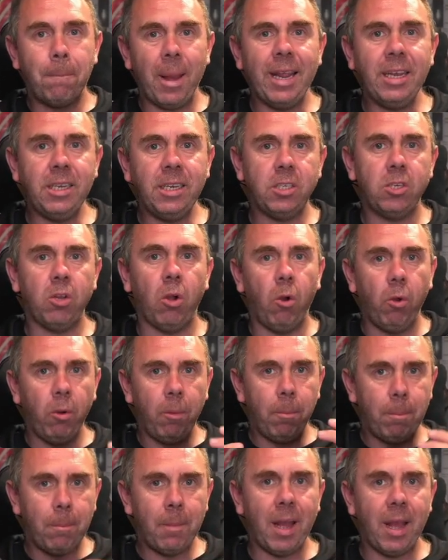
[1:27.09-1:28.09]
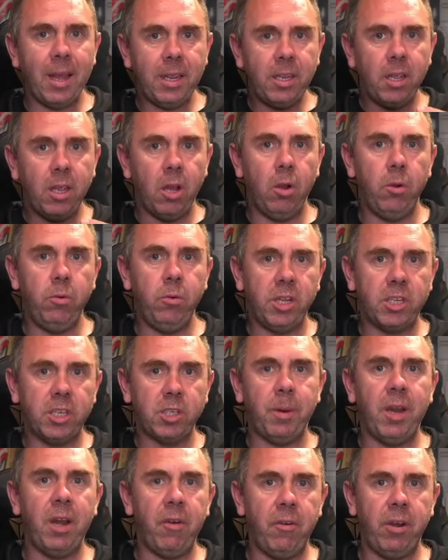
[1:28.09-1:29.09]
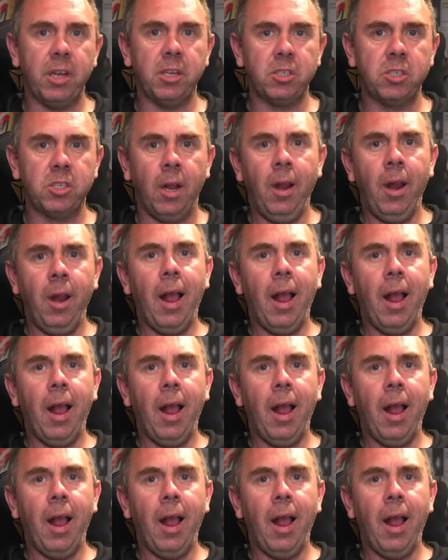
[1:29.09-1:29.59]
based on my own experience.